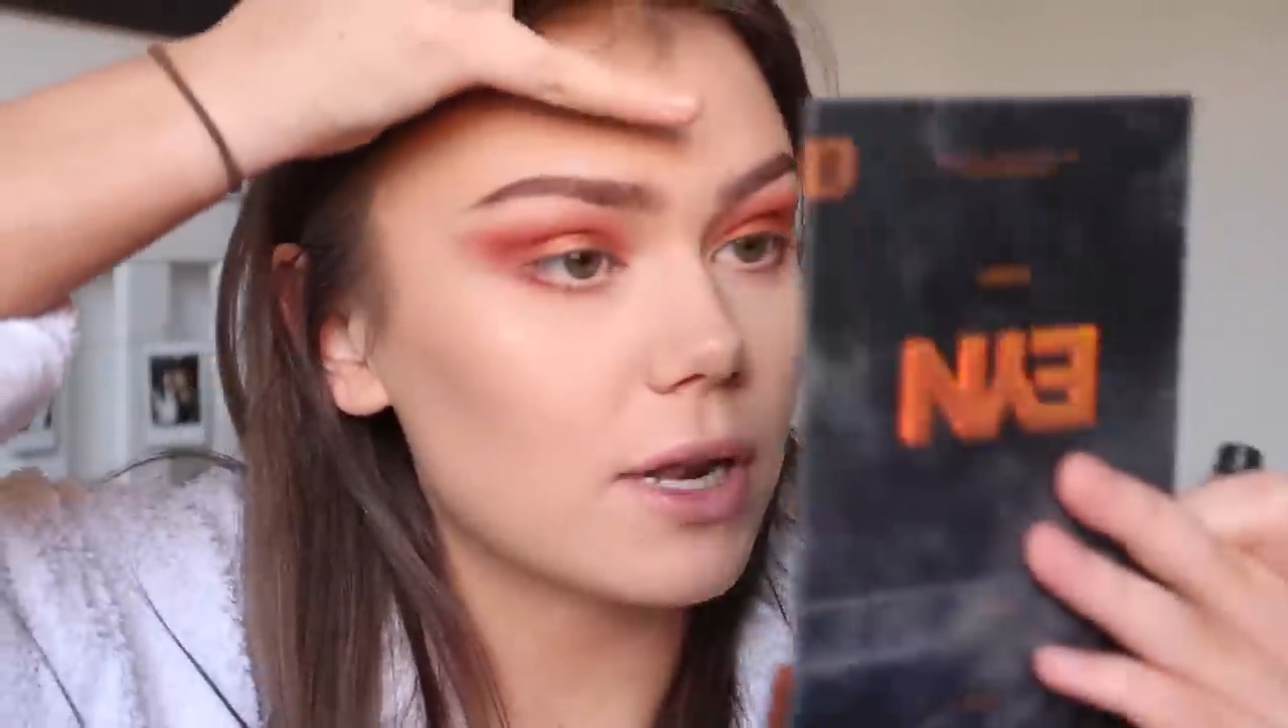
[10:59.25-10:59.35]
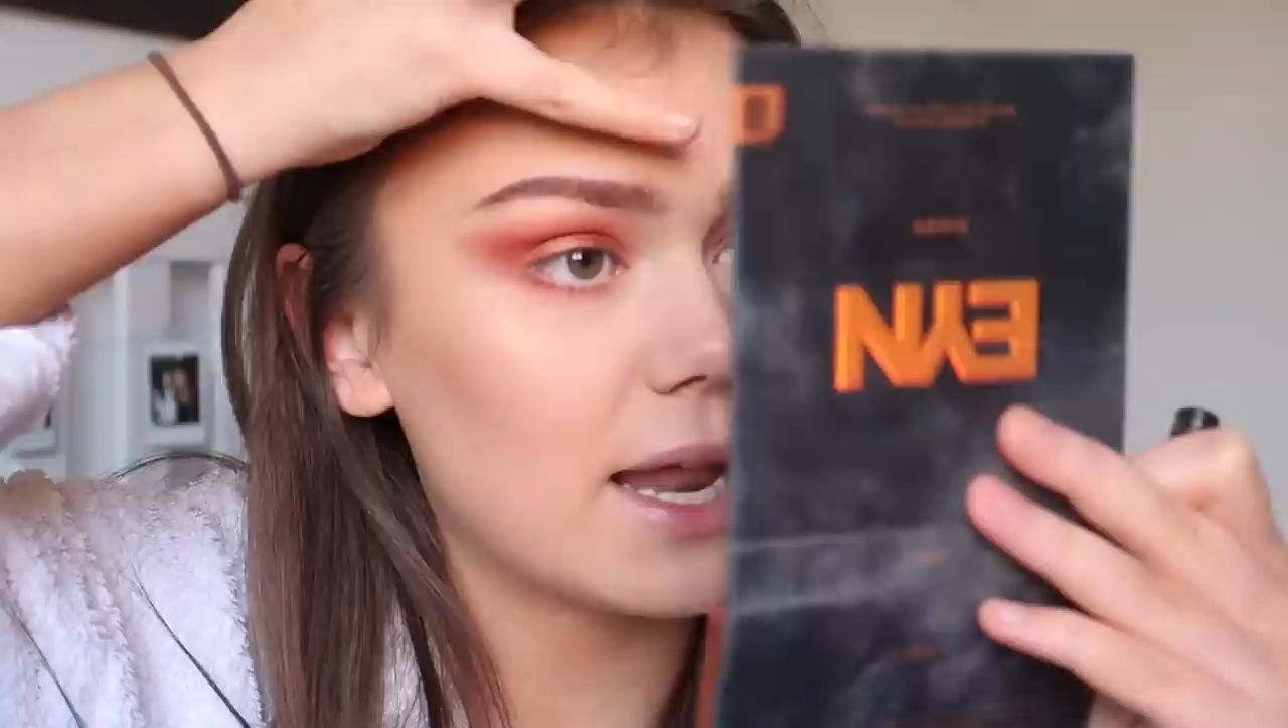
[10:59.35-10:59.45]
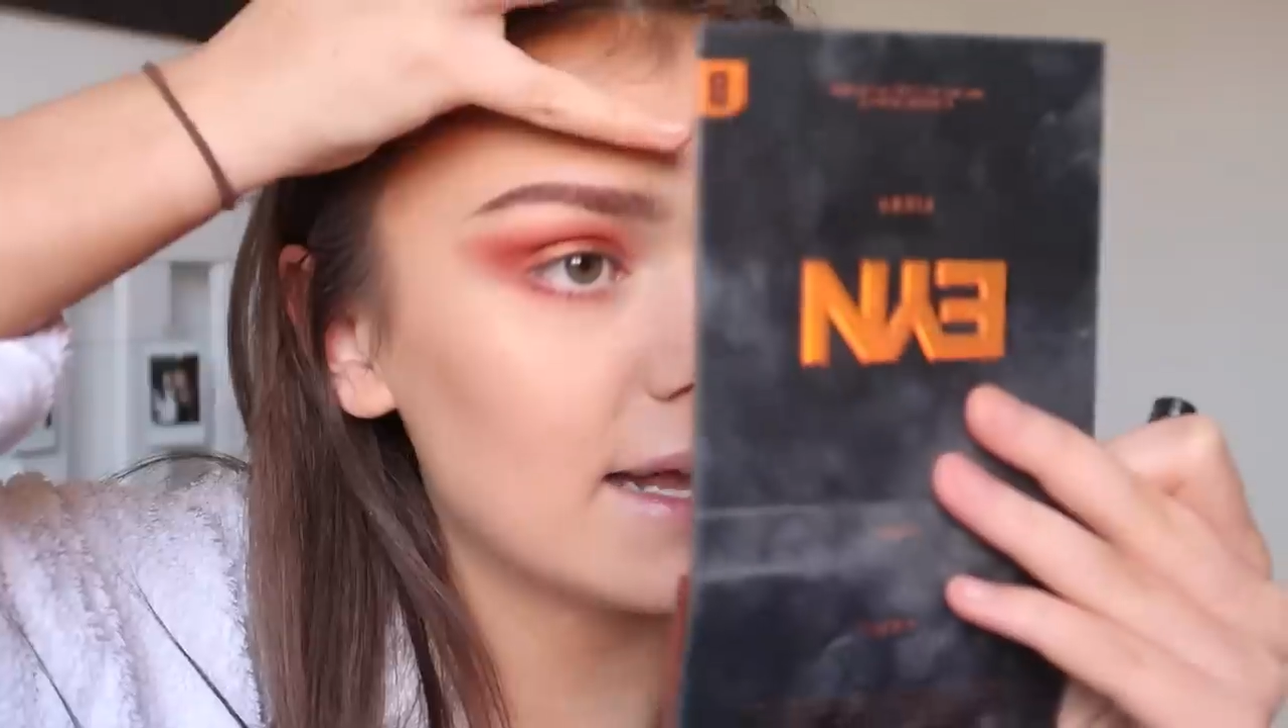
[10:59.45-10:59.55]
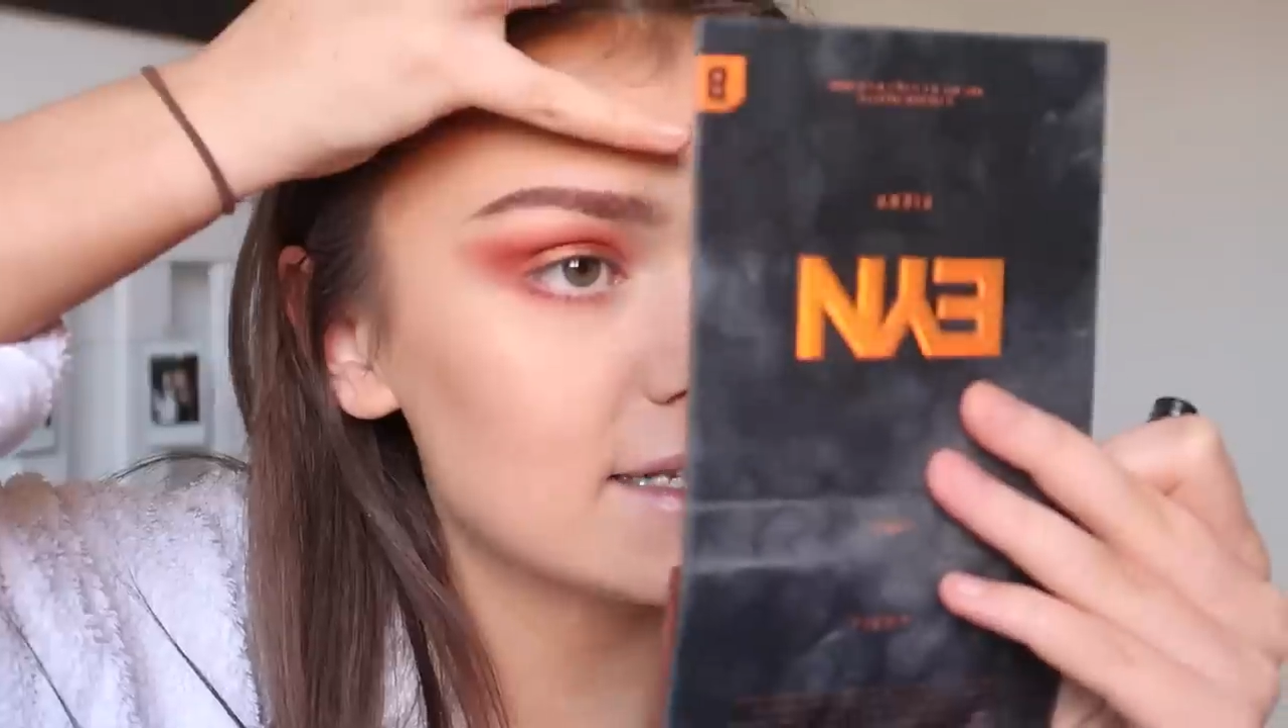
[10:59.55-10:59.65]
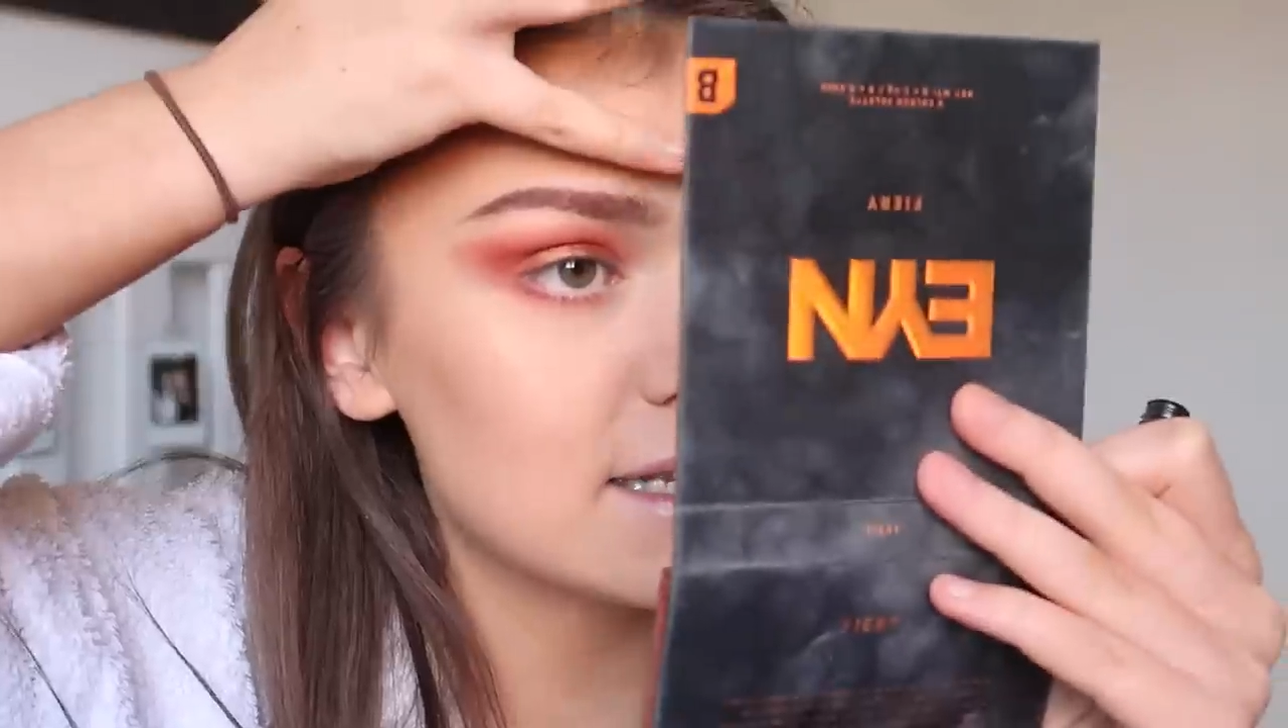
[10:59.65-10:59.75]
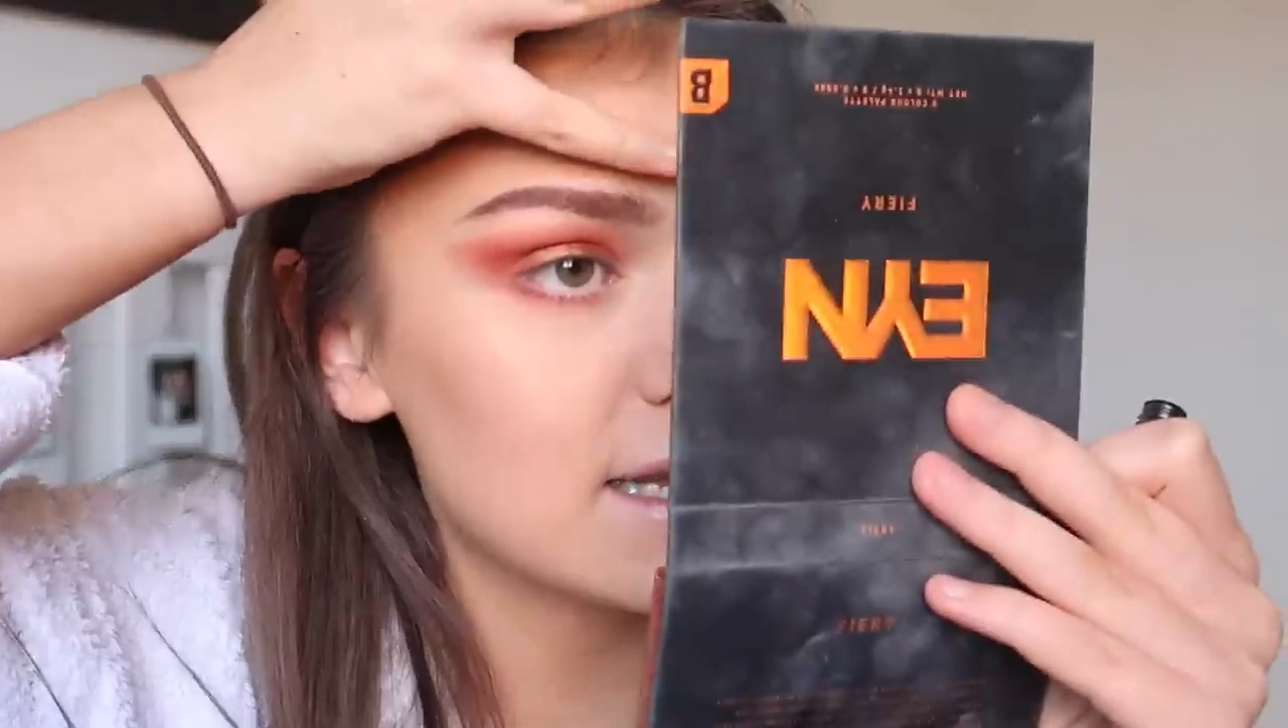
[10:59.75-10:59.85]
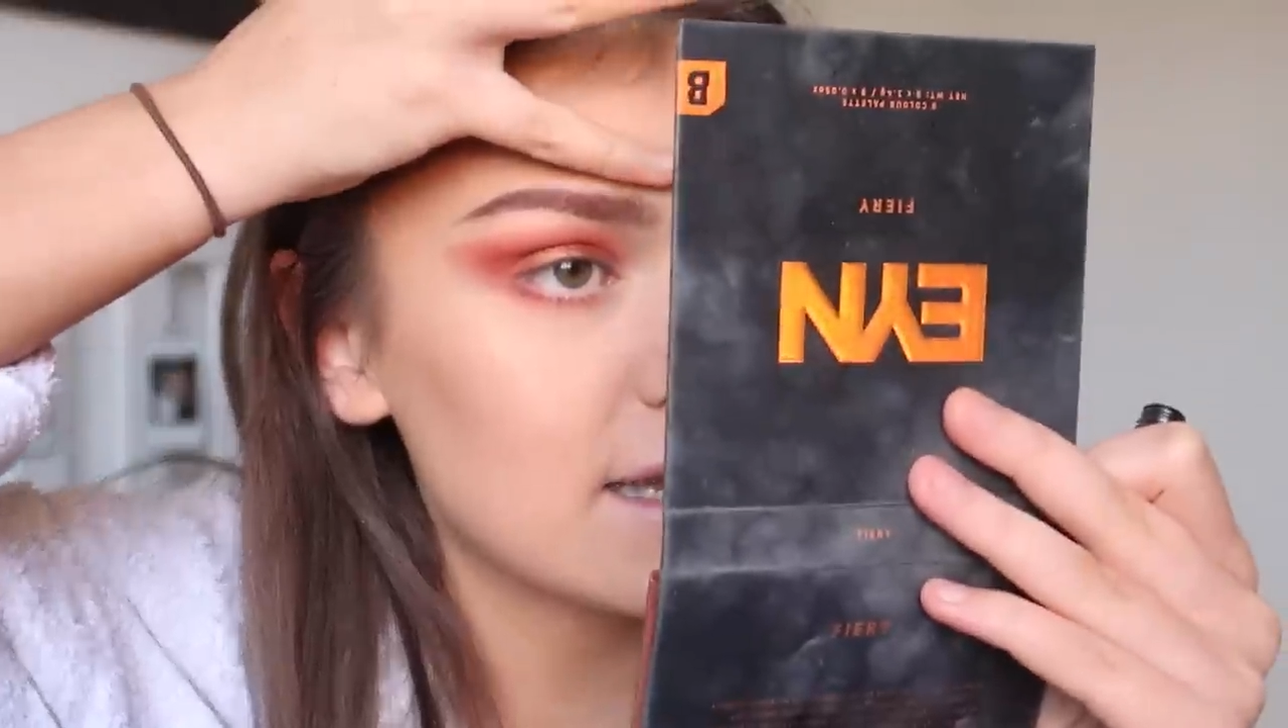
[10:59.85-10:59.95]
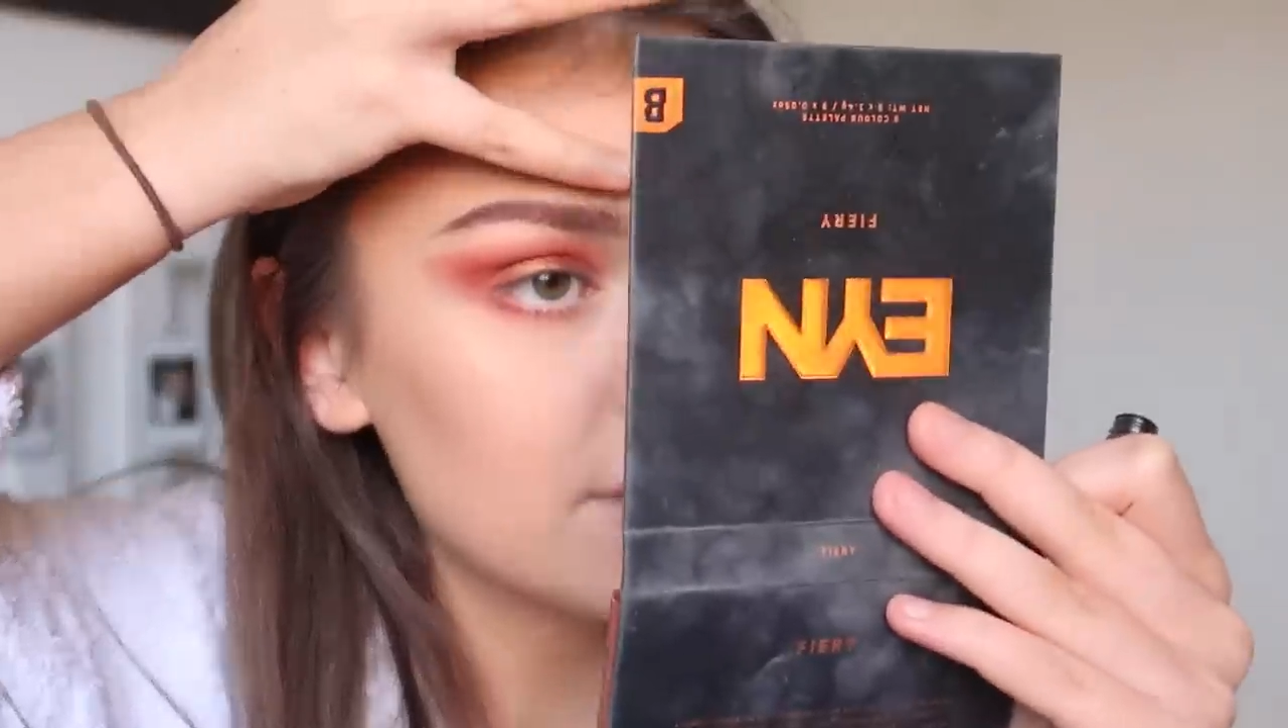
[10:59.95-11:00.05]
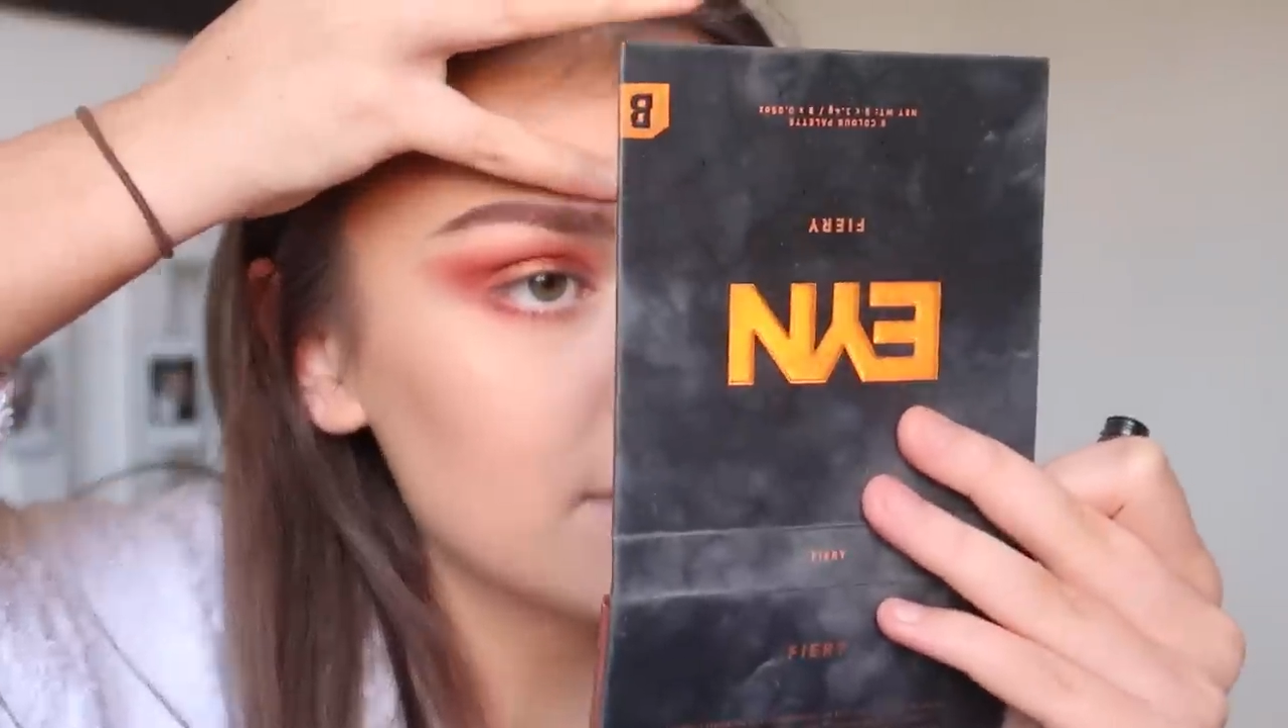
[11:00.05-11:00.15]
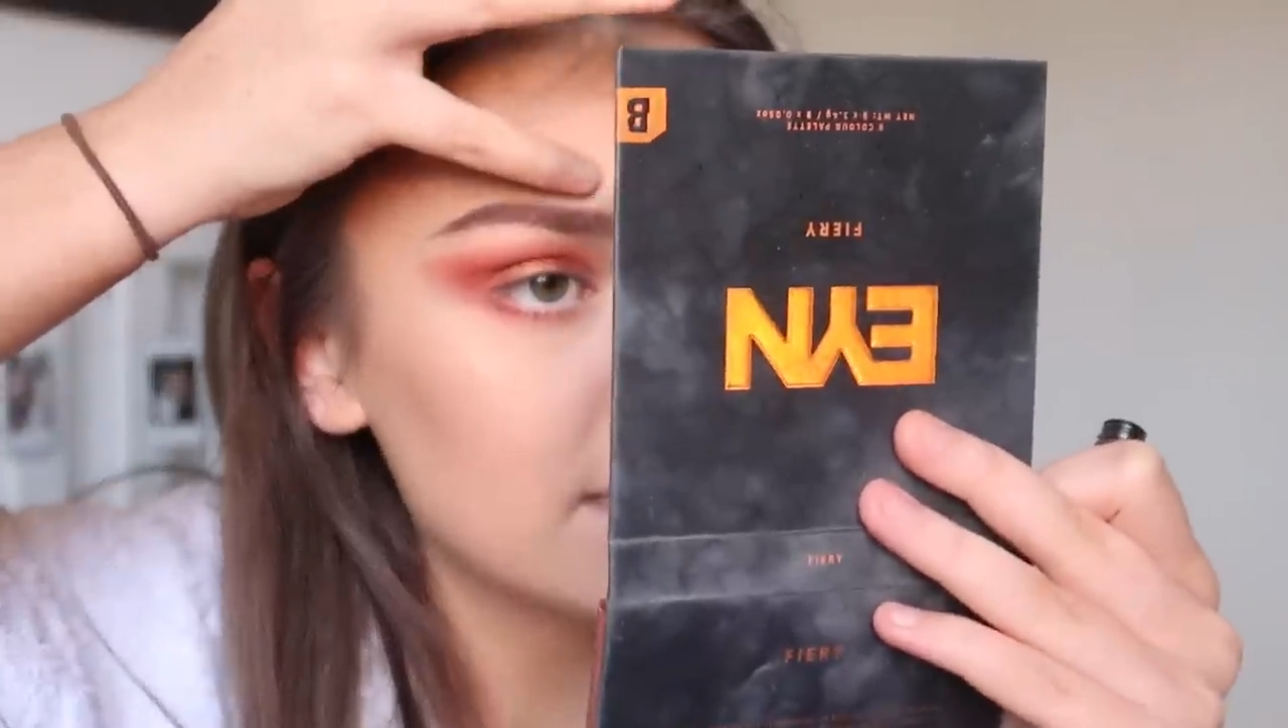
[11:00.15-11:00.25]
lazy, you